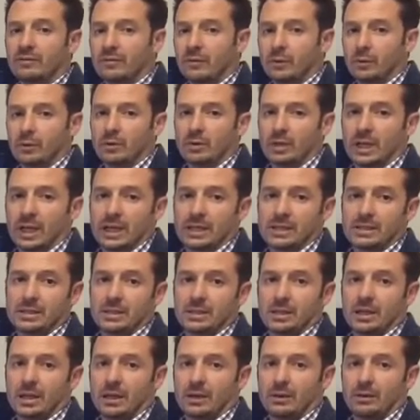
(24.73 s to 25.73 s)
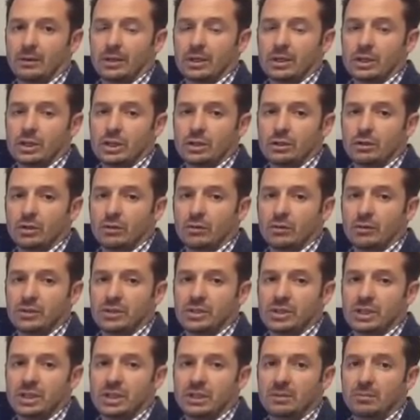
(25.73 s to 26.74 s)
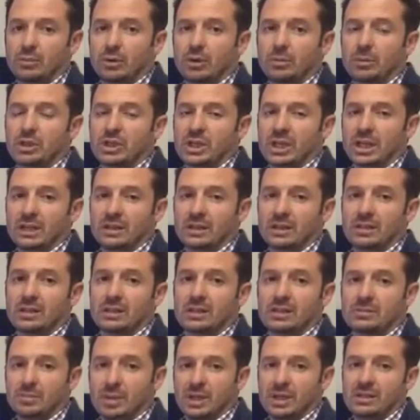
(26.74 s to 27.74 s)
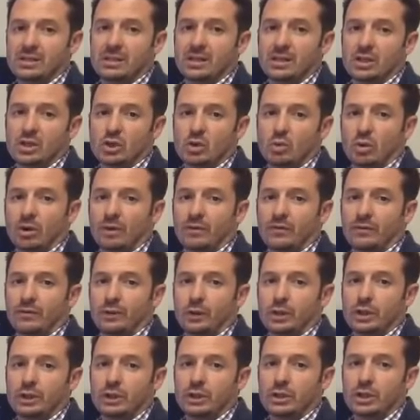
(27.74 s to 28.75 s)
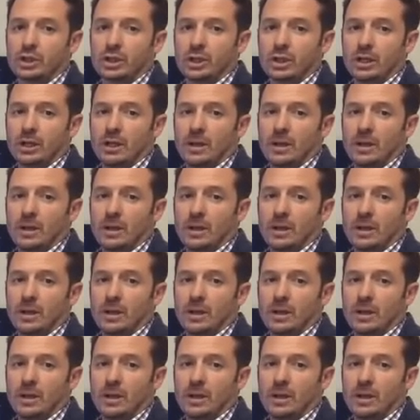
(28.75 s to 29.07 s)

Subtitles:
fertilizing, aeration, overseeding, pretty much anything that's based on a square footage.